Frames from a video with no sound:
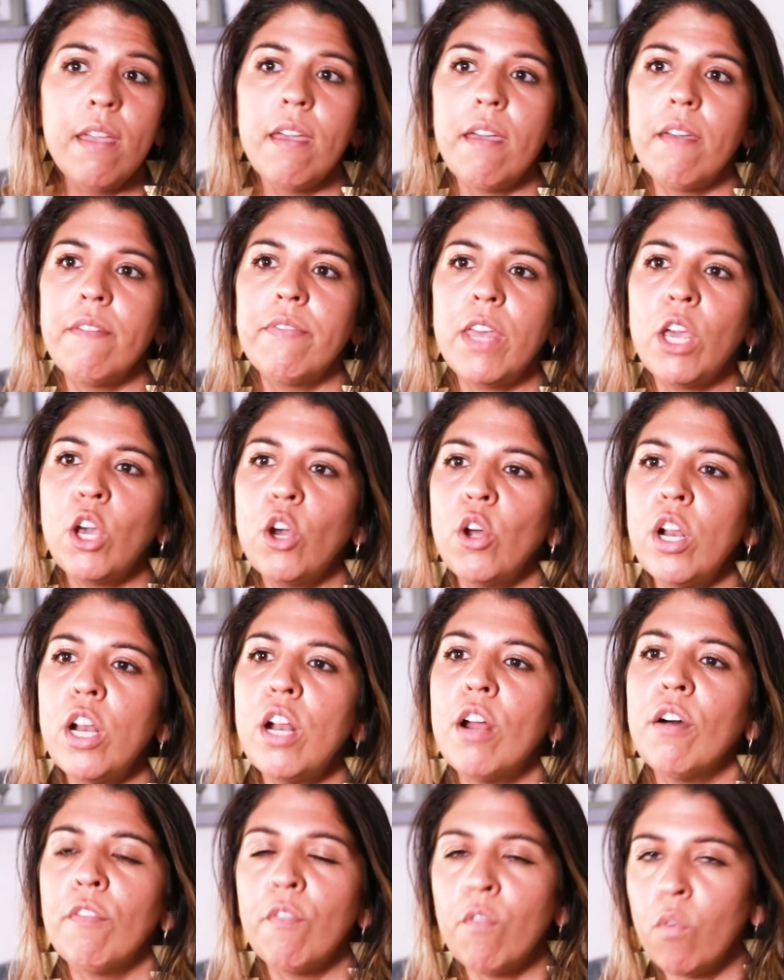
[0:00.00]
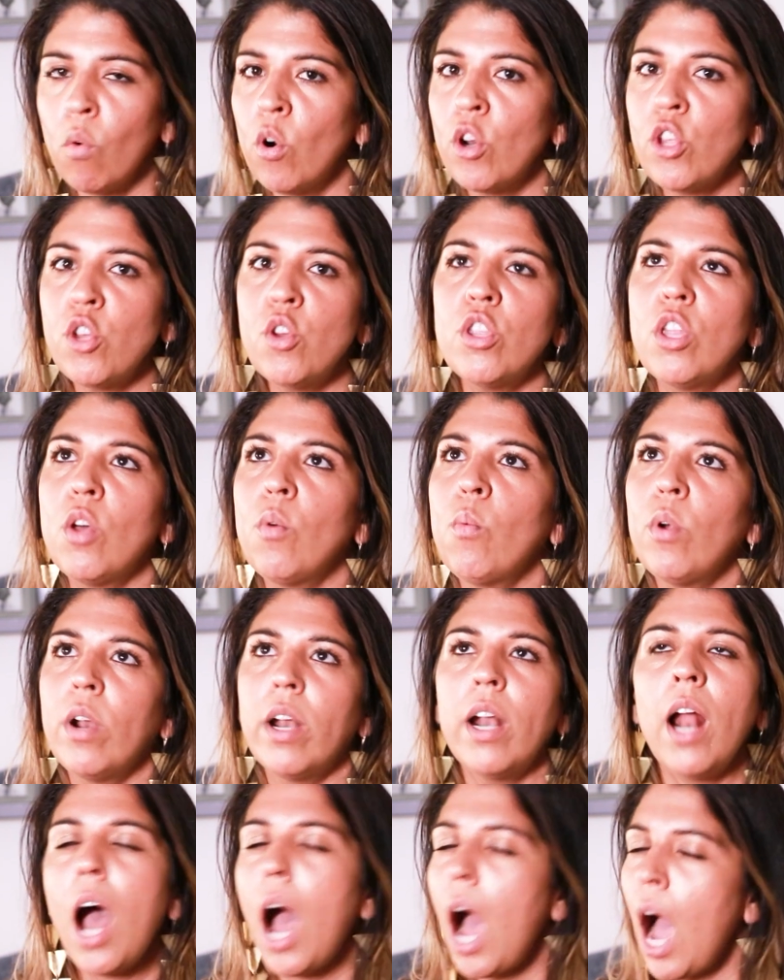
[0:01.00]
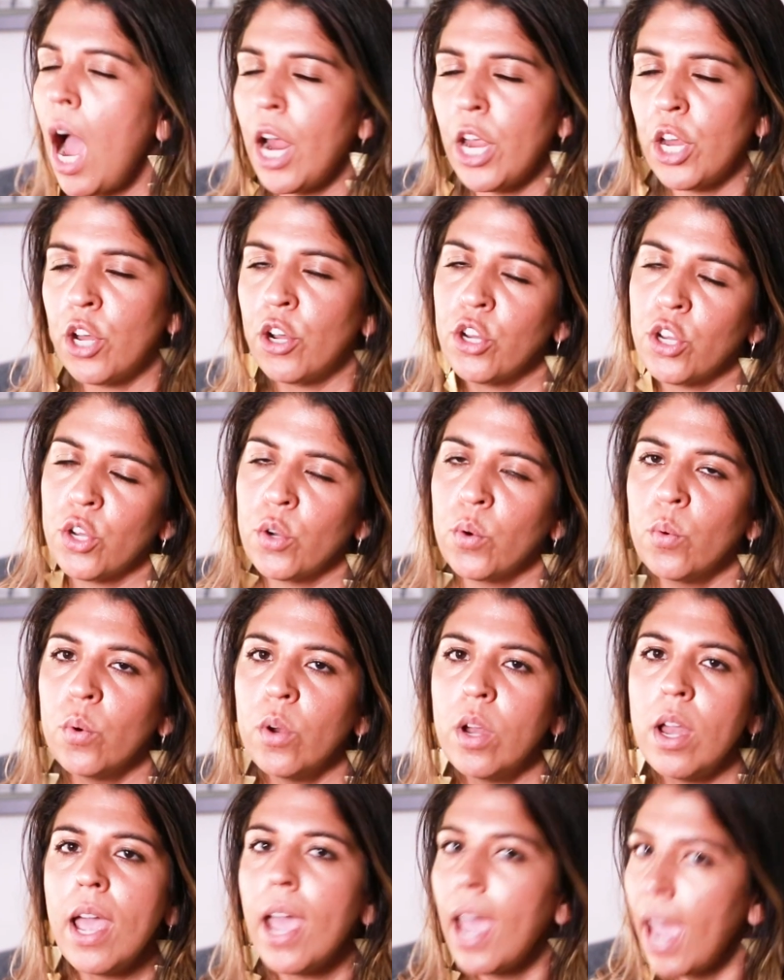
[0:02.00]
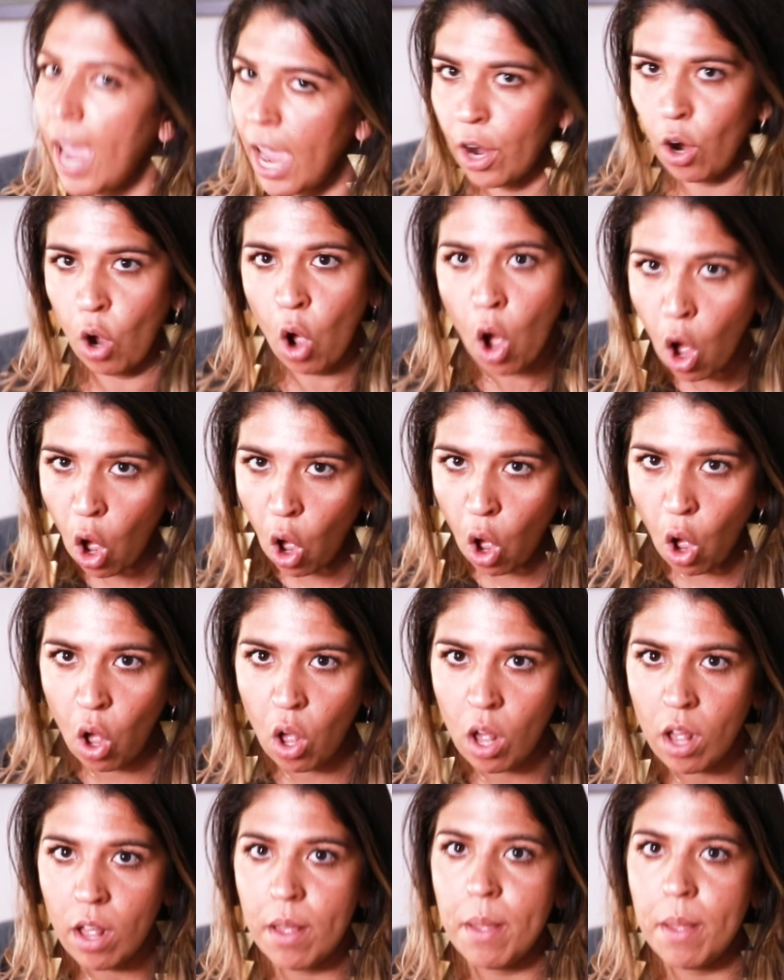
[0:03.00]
If they couldn't afford you, they wouldn't hire you at all.